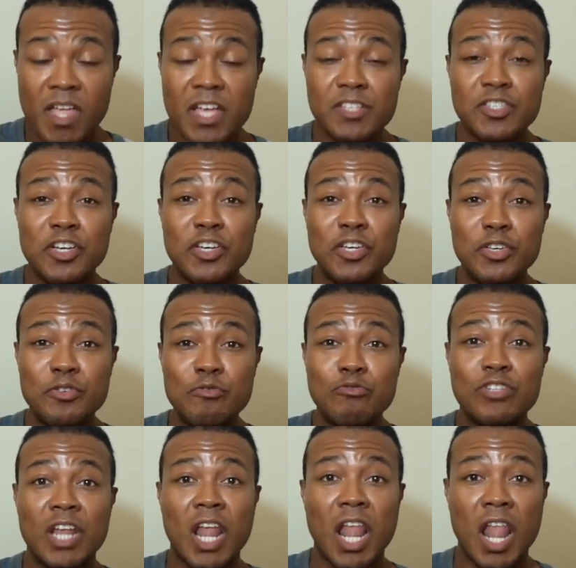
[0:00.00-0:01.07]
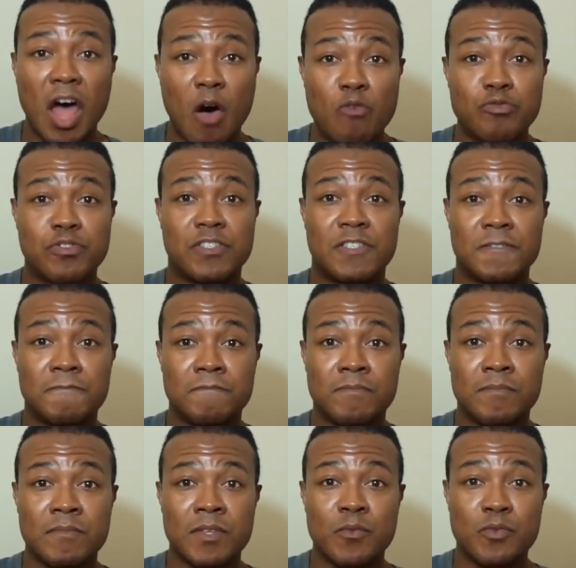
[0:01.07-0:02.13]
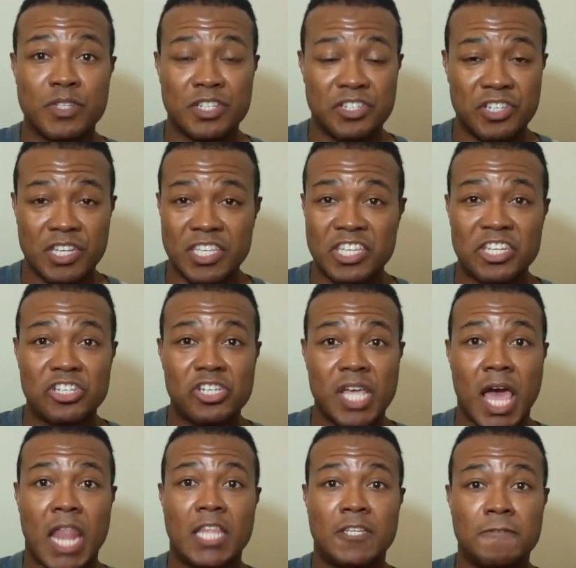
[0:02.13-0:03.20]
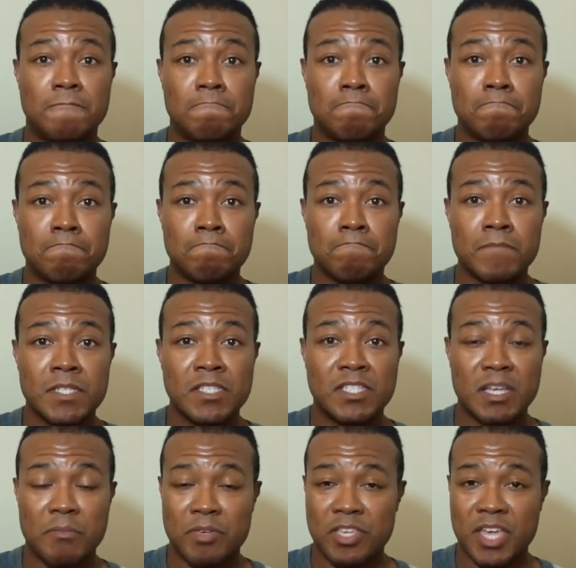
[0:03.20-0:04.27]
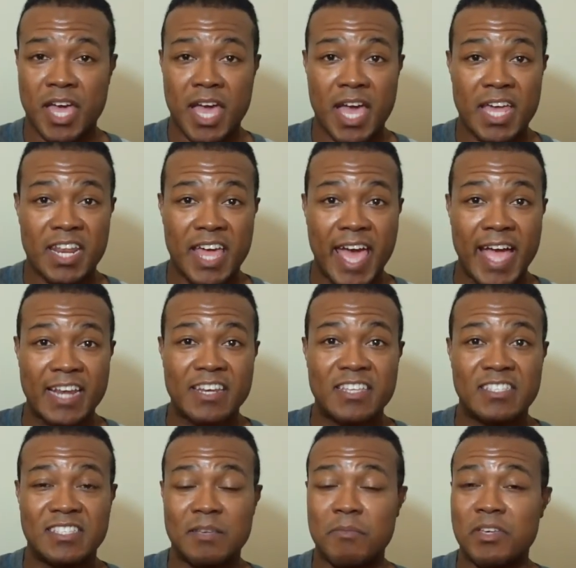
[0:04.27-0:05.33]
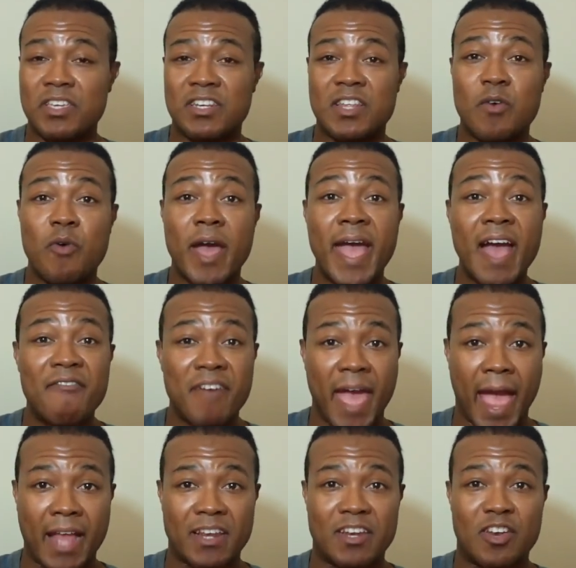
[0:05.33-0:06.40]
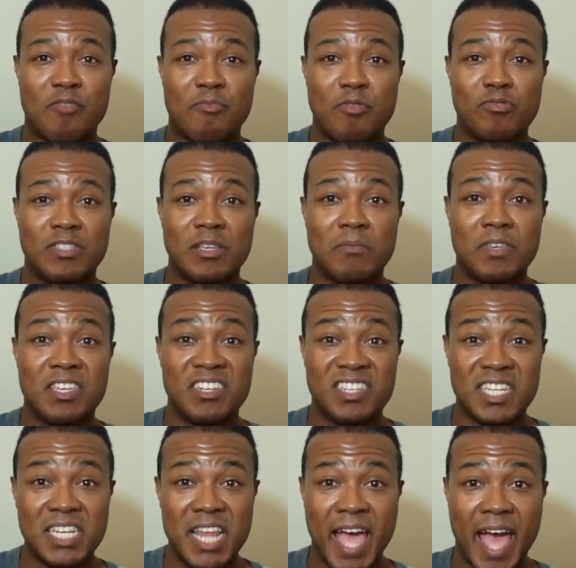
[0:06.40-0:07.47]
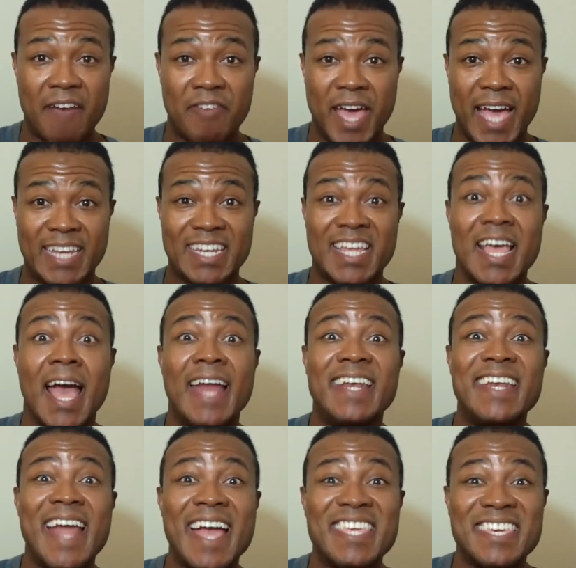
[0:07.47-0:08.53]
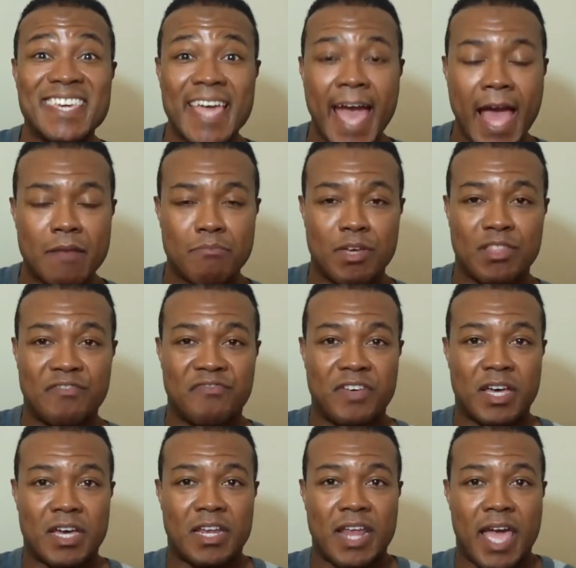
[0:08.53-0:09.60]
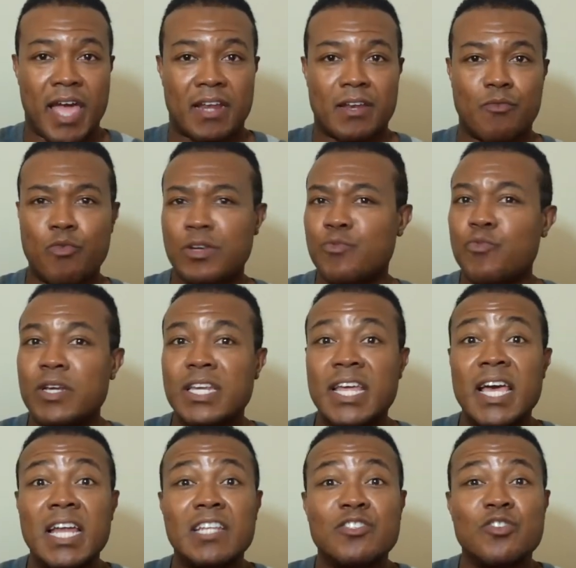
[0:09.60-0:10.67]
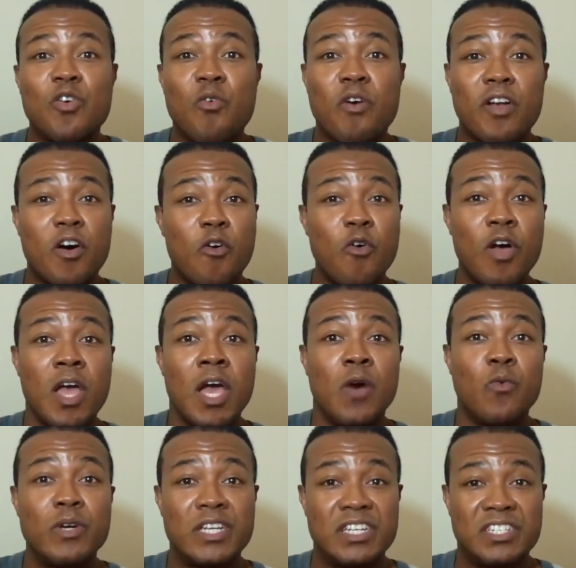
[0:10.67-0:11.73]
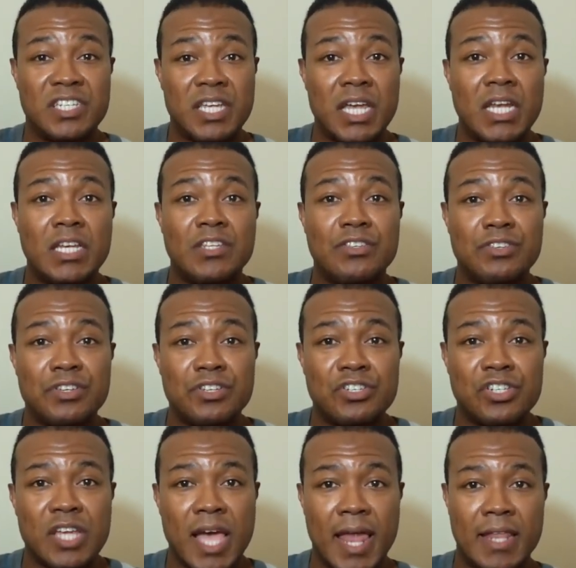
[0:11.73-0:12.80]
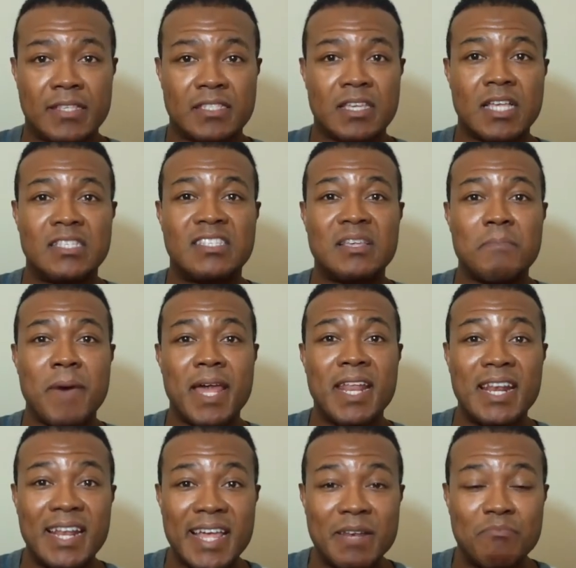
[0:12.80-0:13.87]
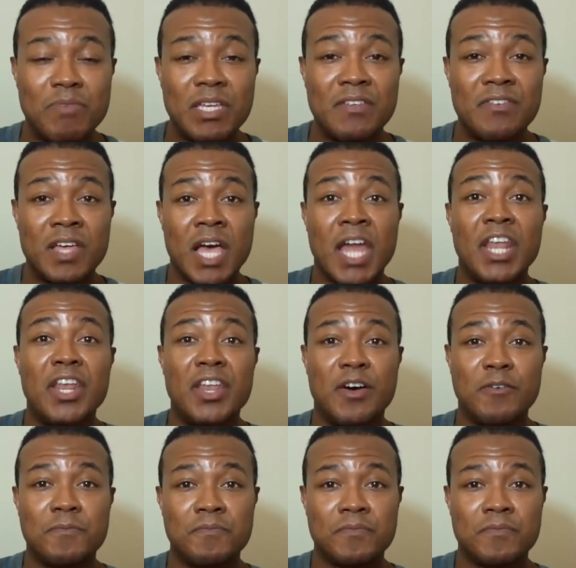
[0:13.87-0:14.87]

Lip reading: It's a huge loss with the 10-year challenge. Some of you had acne, some of you don't have acne no more. Some of you didn't have acne, now you got motherfucking acne. What the hell is going on with the 10-year challenge? Can somebody let me know?